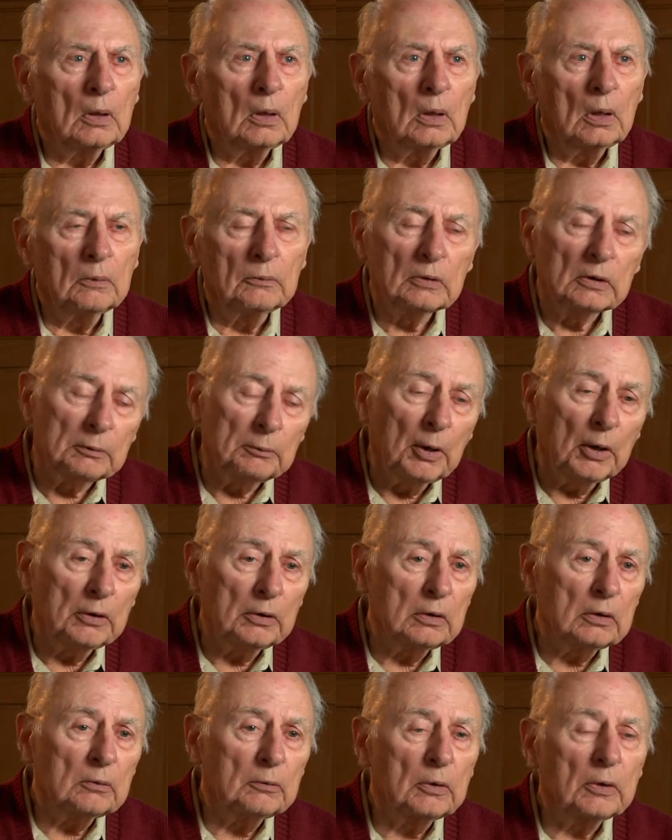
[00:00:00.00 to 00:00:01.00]
He was
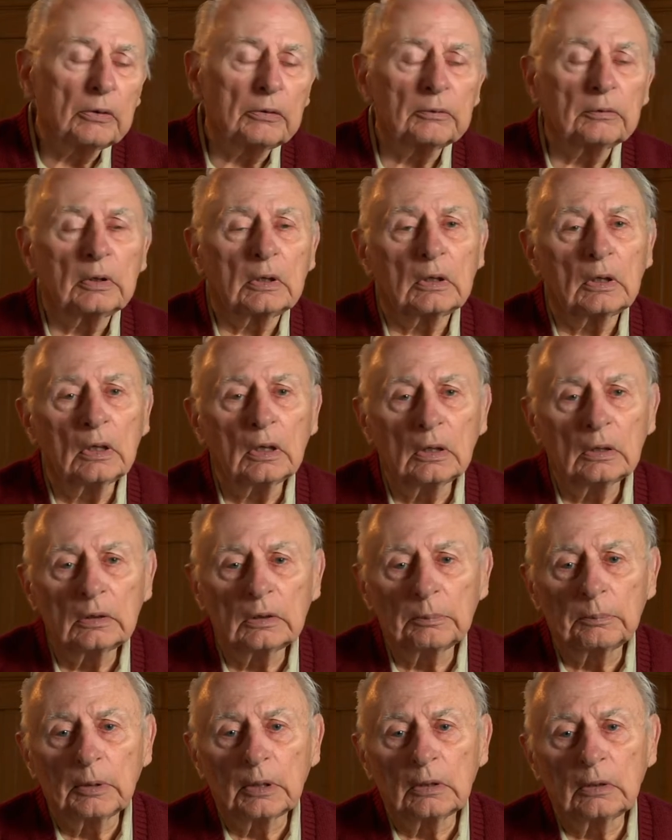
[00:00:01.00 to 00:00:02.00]
married with 3
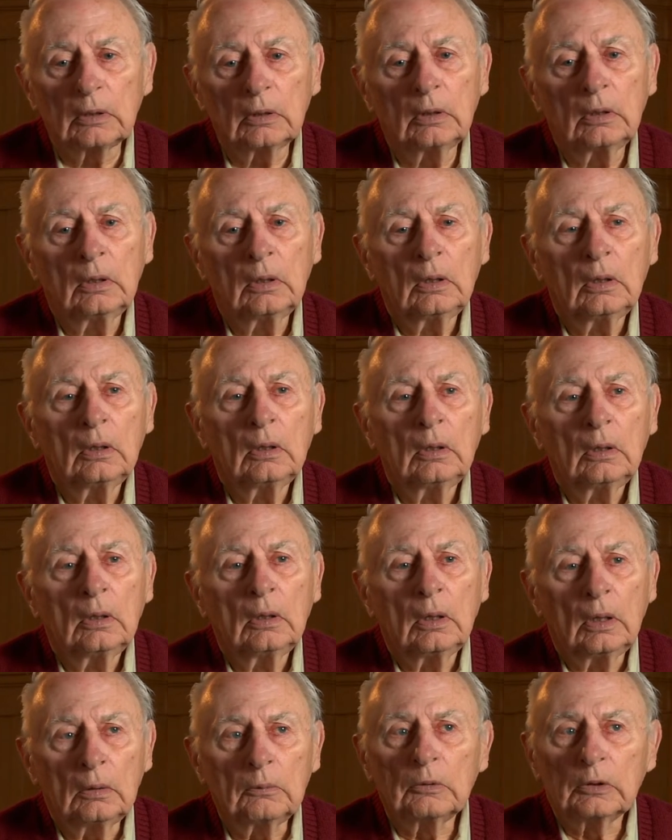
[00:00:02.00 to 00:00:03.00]
kids, but
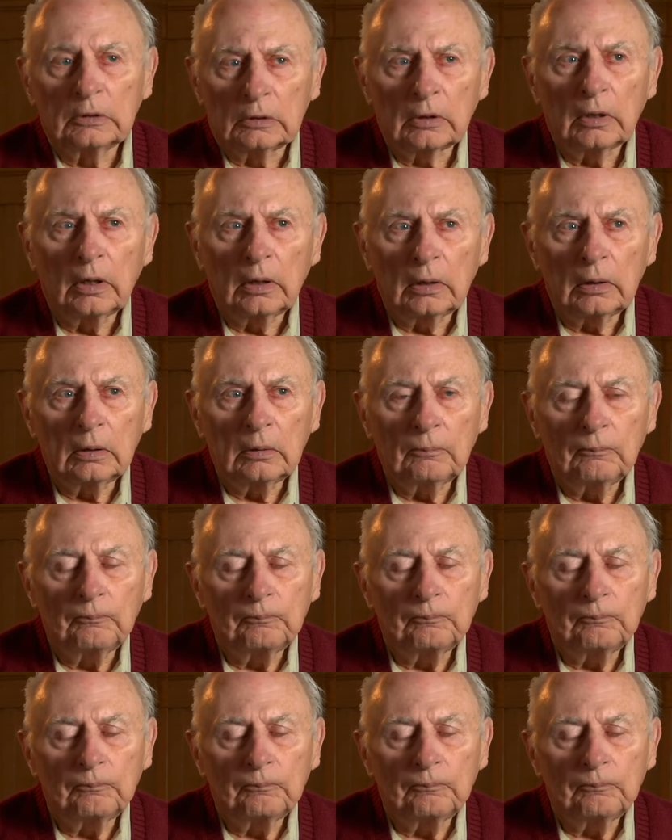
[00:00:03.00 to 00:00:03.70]
he was gay.